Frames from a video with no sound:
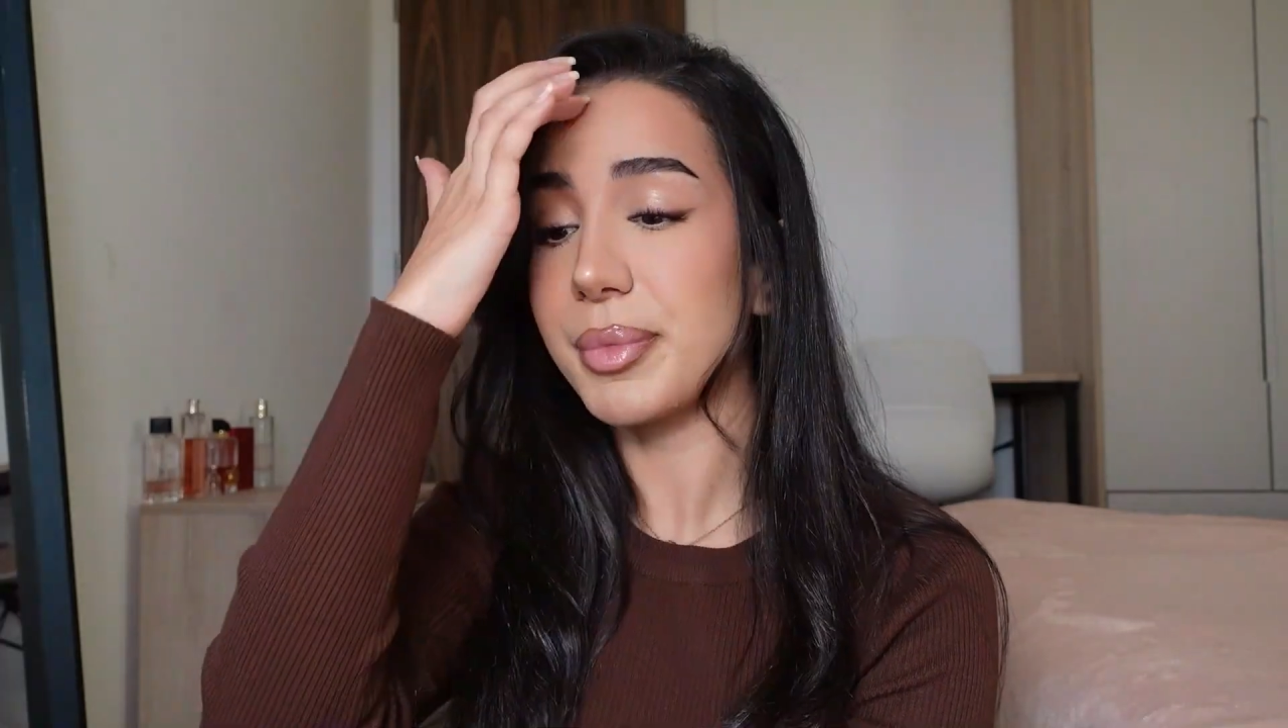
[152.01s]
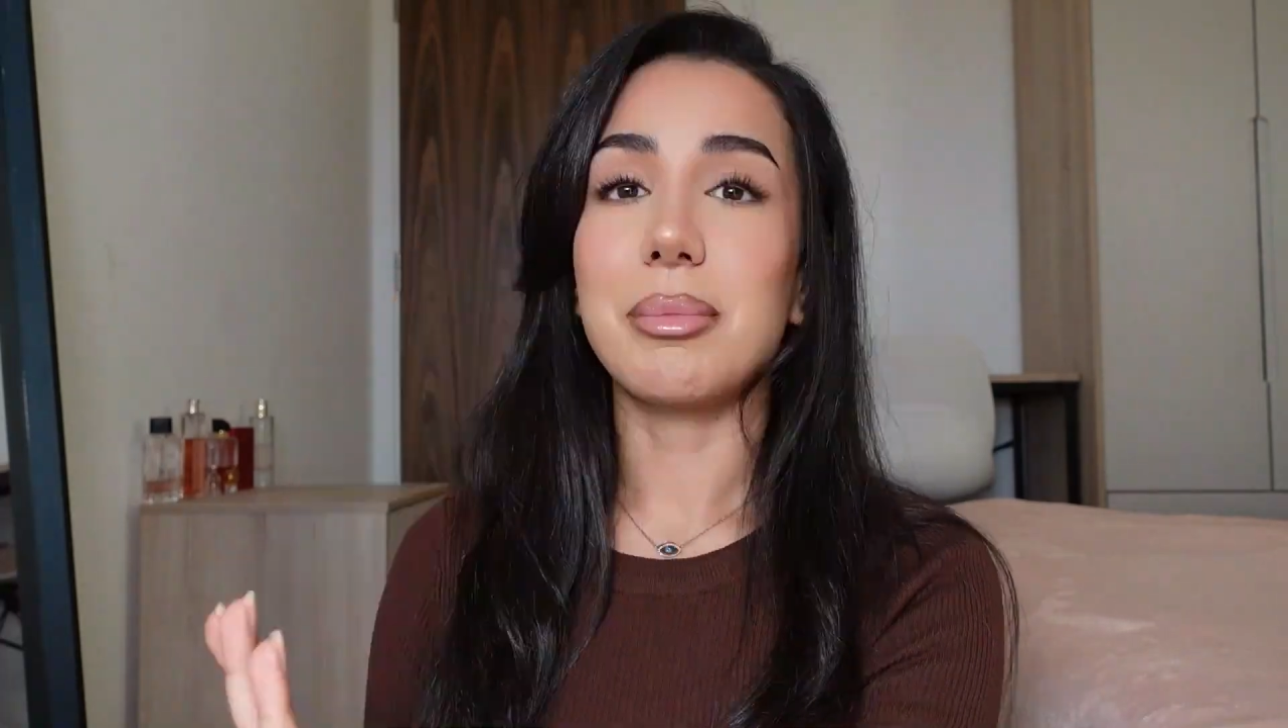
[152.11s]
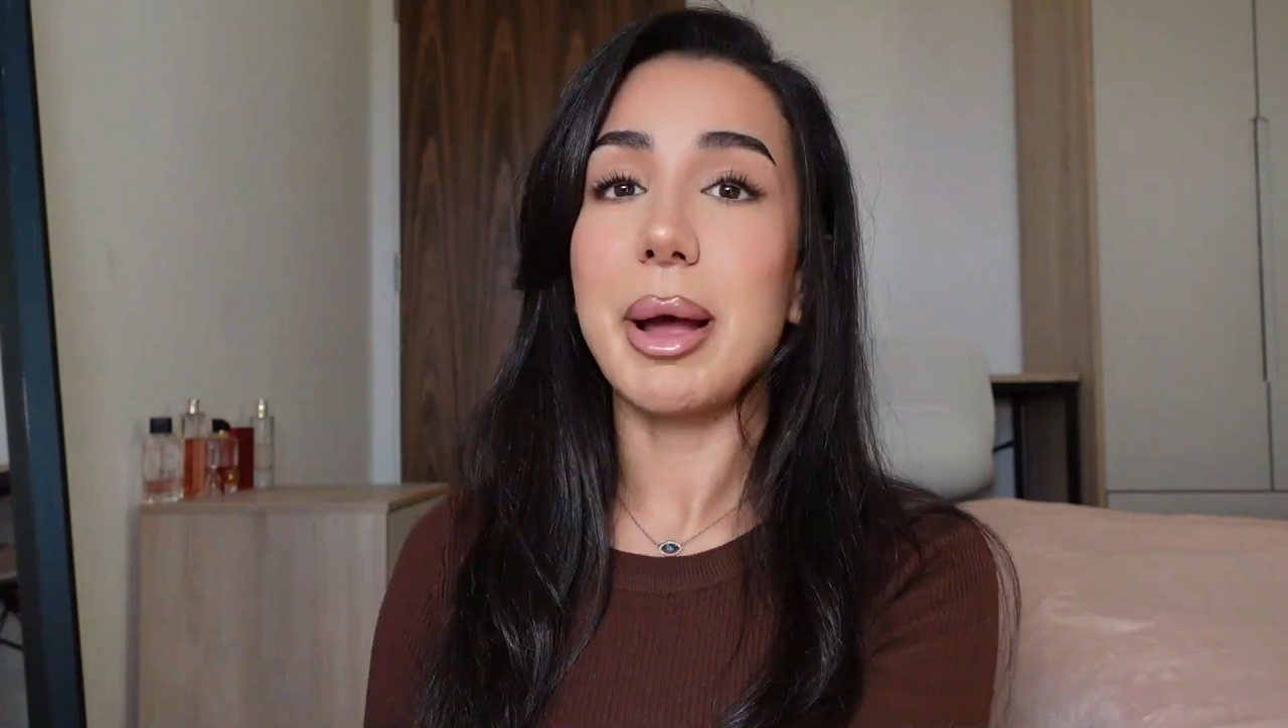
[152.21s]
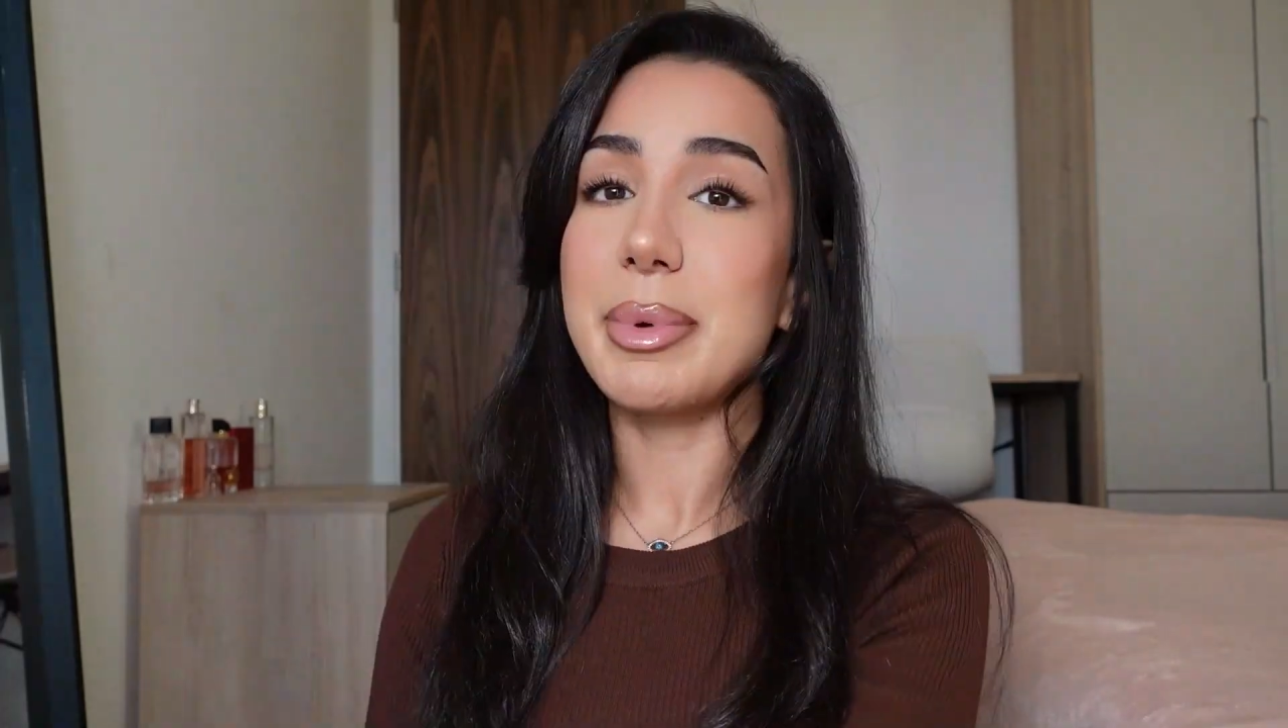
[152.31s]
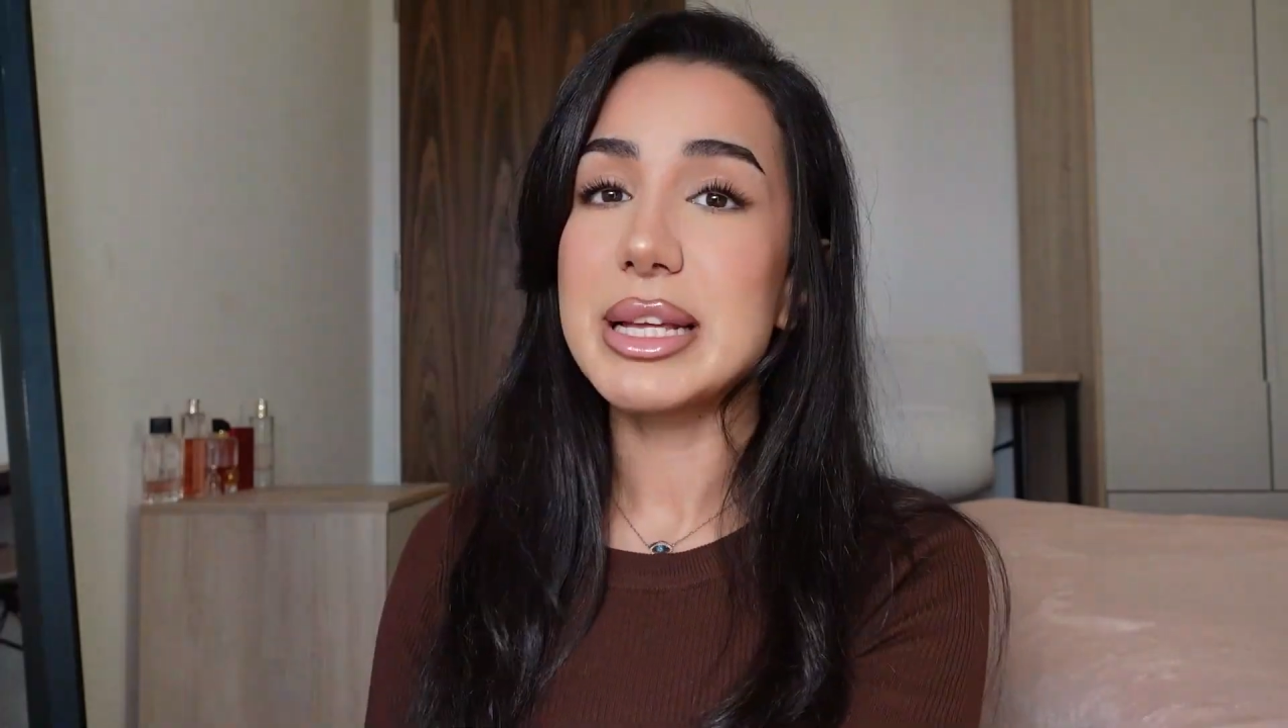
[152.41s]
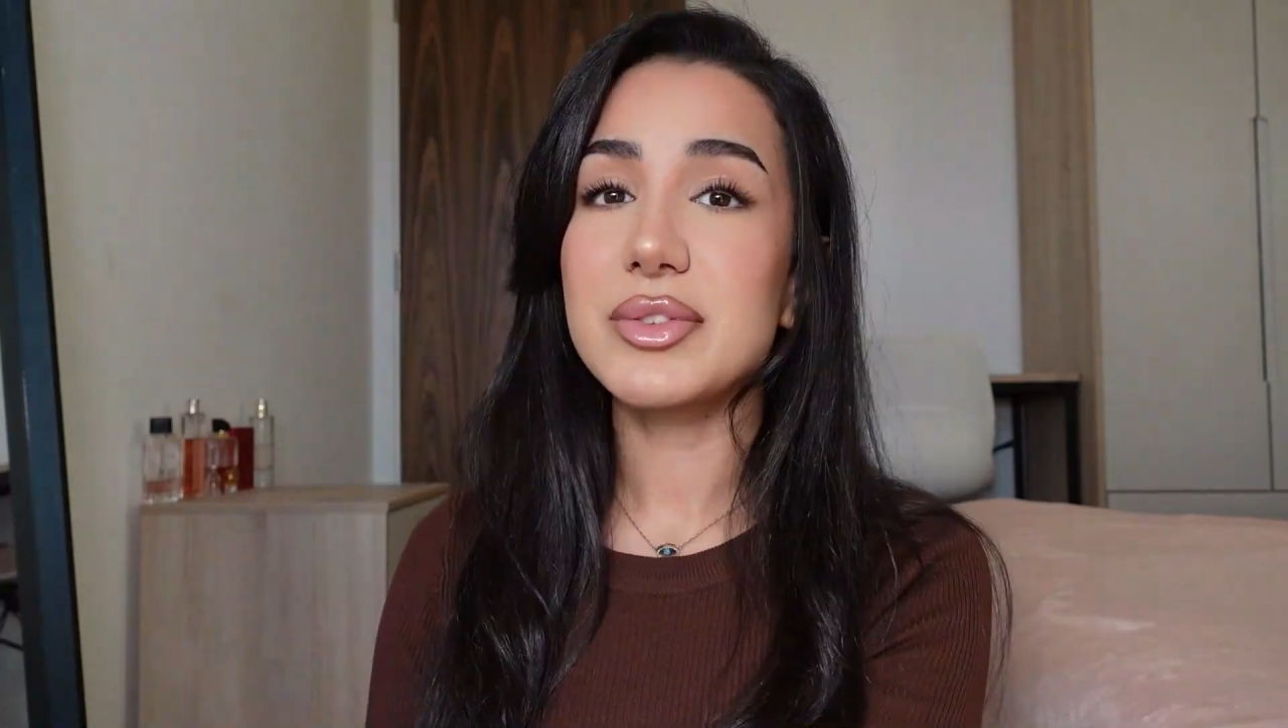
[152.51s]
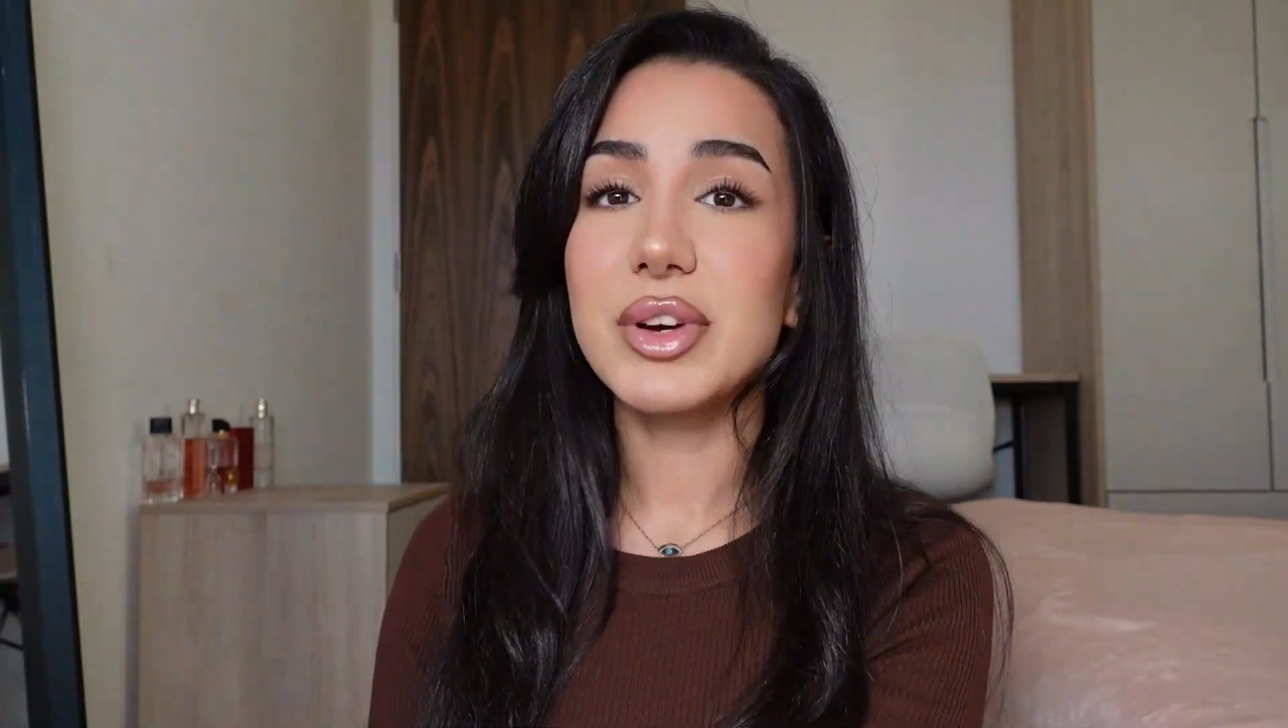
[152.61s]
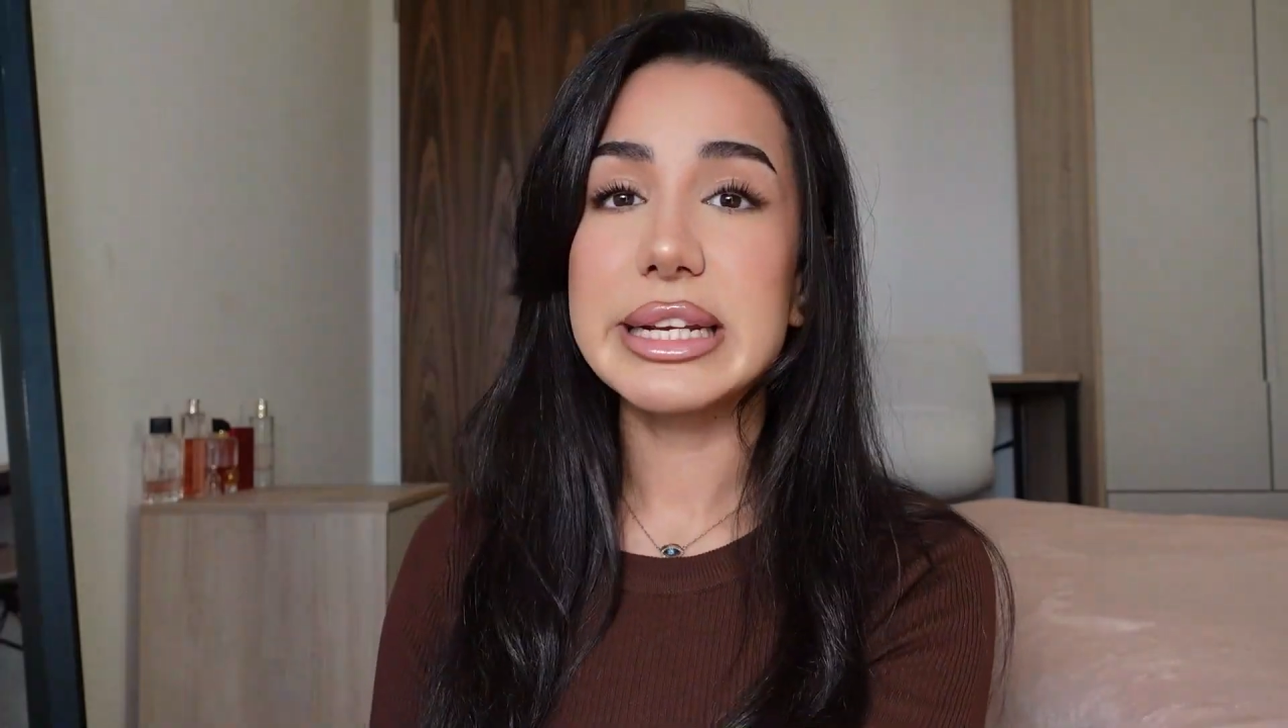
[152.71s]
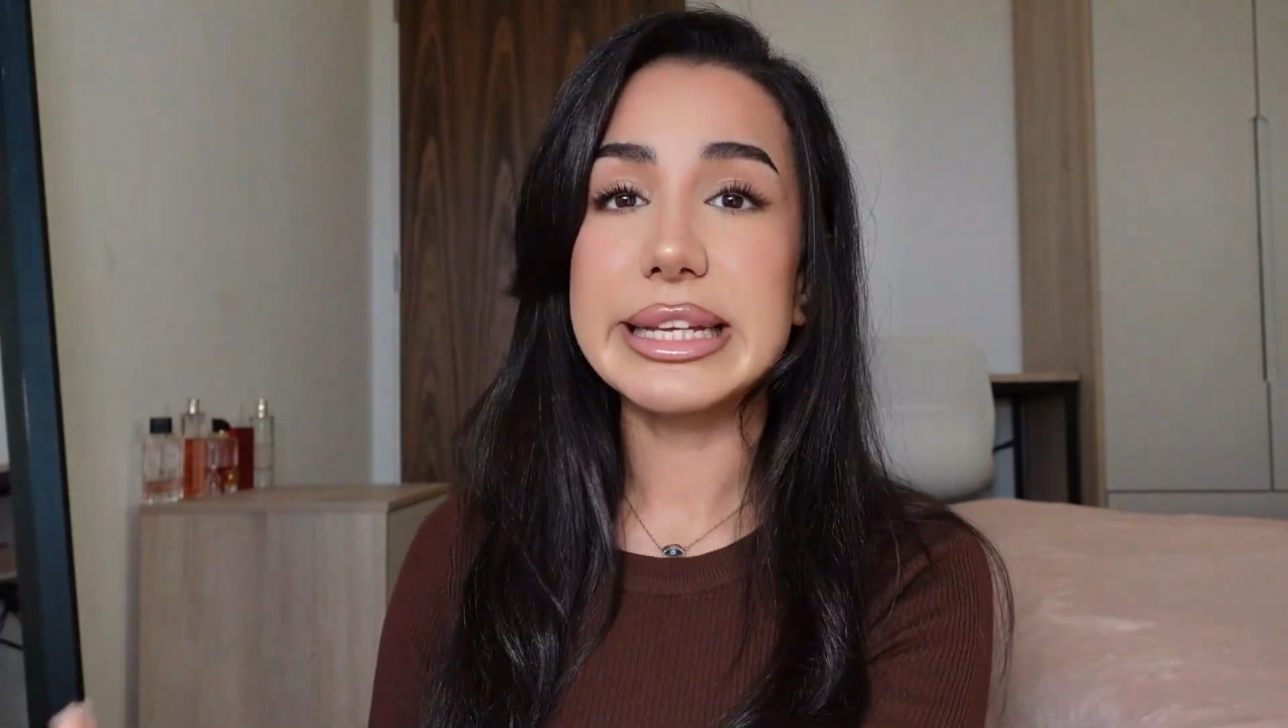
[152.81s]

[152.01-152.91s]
My best friend